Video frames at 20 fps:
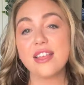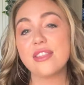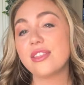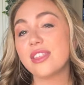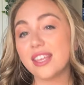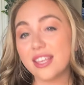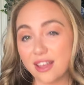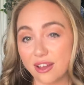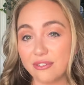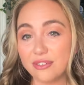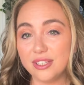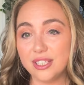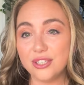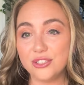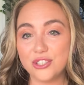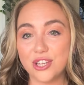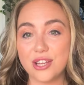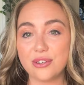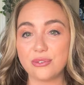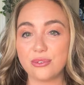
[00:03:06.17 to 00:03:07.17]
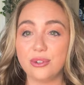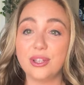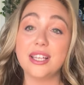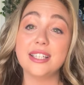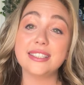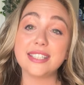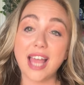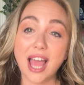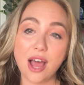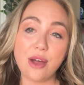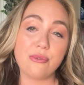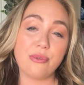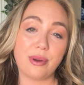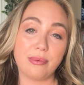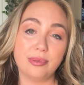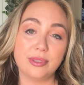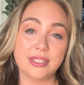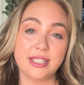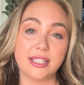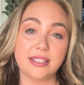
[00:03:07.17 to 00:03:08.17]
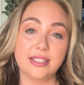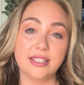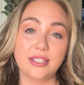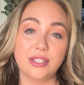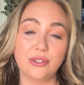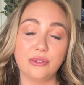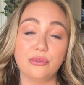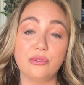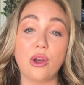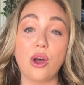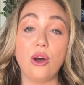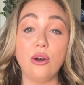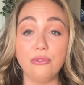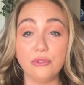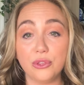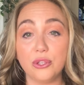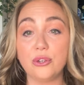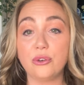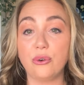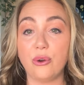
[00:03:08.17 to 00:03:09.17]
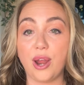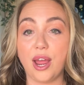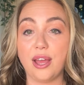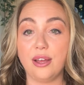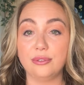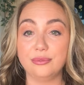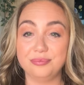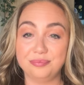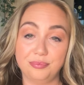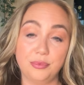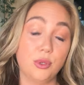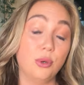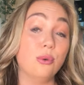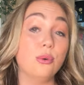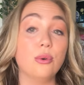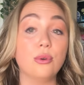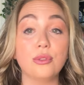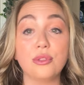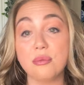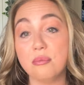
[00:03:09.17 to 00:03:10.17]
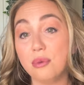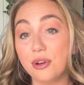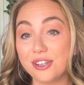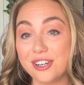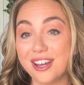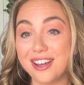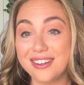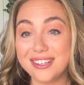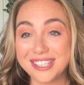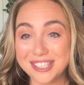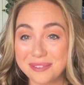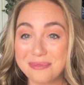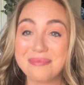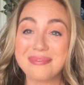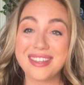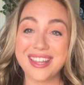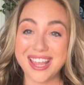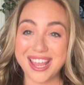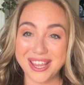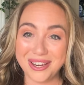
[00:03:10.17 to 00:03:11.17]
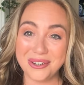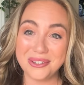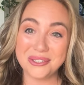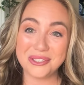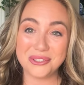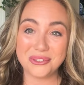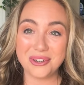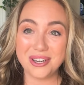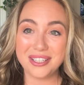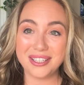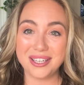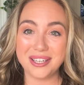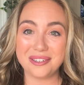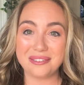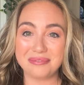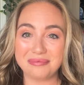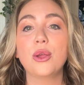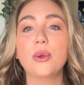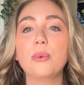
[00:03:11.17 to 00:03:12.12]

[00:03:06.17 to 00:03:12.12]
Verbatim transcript: The Governor General is our representative of the Crown or the monarch in Australia,